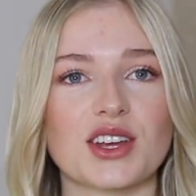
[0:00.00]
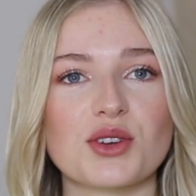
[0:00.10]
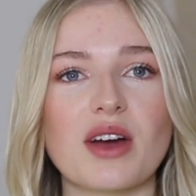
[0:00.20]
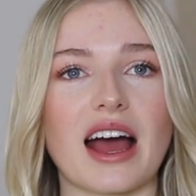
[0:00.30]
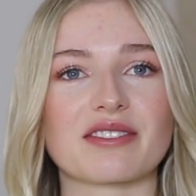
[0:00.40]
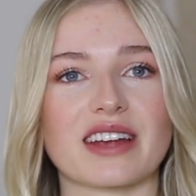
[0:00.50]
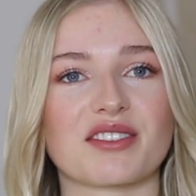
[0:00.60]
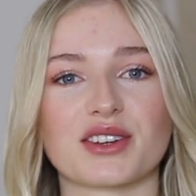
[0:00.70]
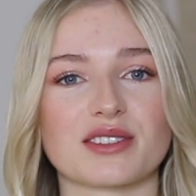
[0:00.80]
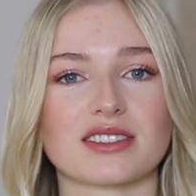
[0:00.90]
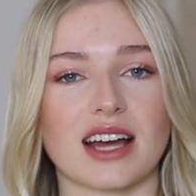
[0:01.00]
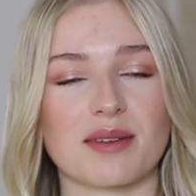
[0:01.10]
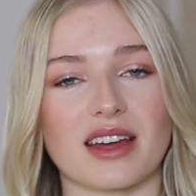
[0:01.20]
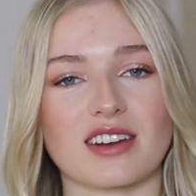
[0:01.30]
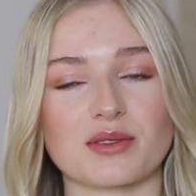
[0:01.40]
You have to have good
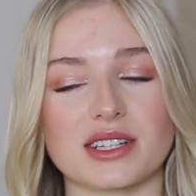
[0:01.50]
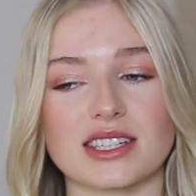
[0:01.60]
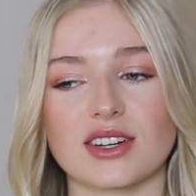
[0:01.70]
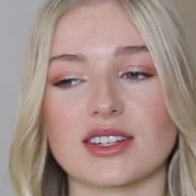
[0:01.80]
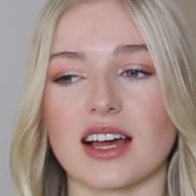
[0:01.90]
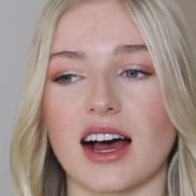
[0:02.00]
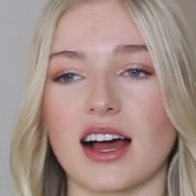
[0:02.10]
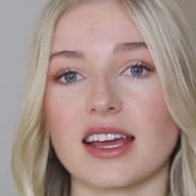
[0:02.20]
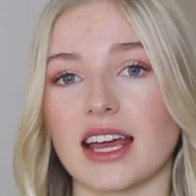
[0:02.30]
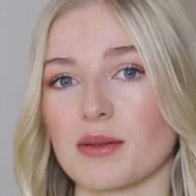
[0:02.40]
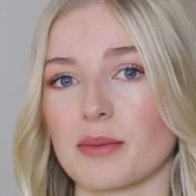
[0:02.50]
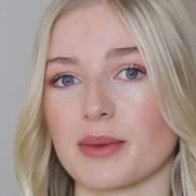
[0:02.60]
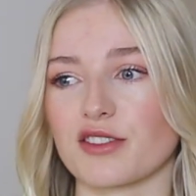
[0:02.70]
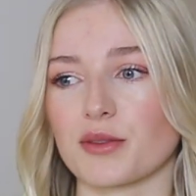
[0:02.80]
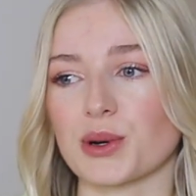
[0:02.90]
time management skills. I am a
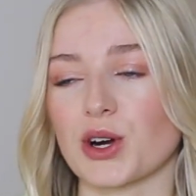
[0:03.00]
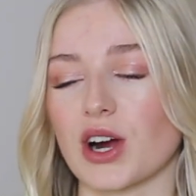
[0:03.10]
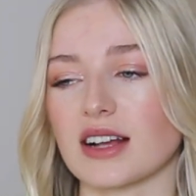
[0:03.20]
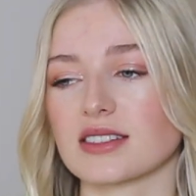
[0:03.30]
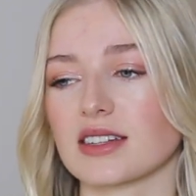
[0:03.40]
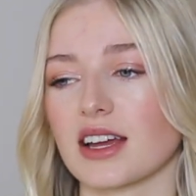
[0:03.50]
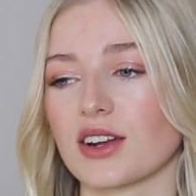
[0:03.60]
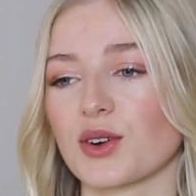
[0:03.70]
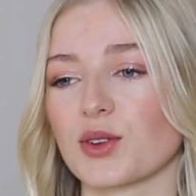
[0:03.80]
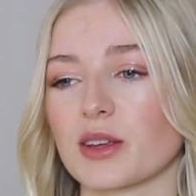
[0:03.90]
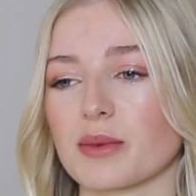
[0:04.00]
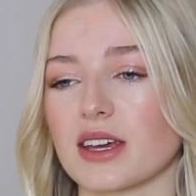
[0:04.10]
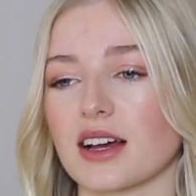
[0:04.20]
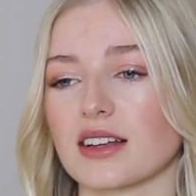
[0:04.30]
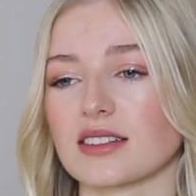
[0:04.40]
bit of a procrastinator only
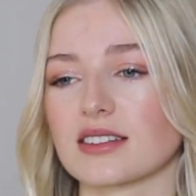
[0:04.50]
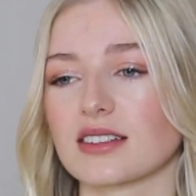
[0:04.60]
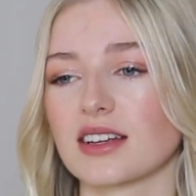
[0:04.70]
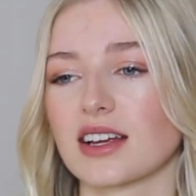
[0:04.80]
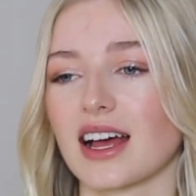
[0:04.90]
because